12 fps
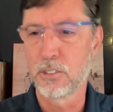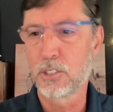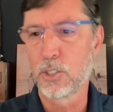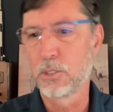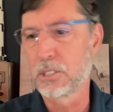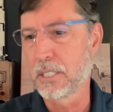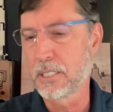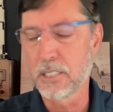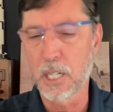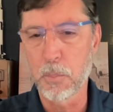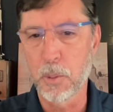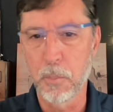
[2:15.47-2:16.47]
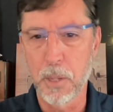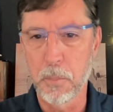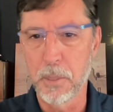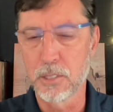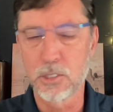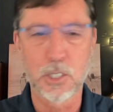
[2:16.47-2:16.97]
So as an example,
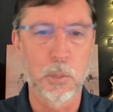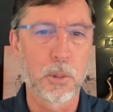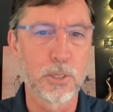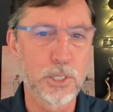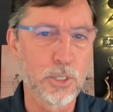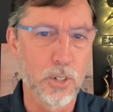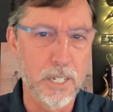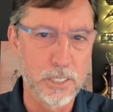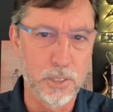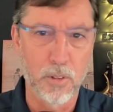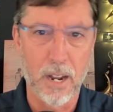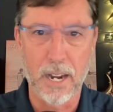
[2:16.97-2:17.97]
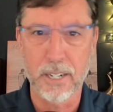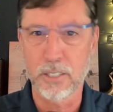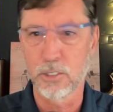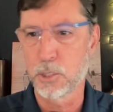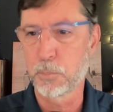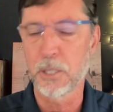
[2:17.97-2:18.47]
maybe it's commercial HVAC
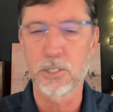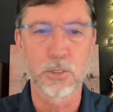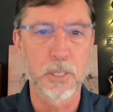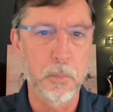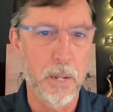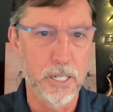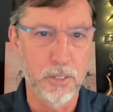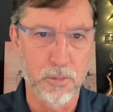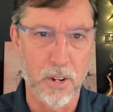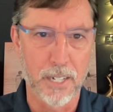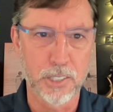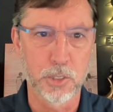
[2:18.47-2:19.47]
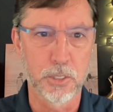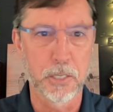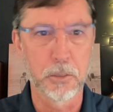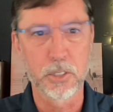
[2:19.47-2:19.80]
or specialty manufacturing.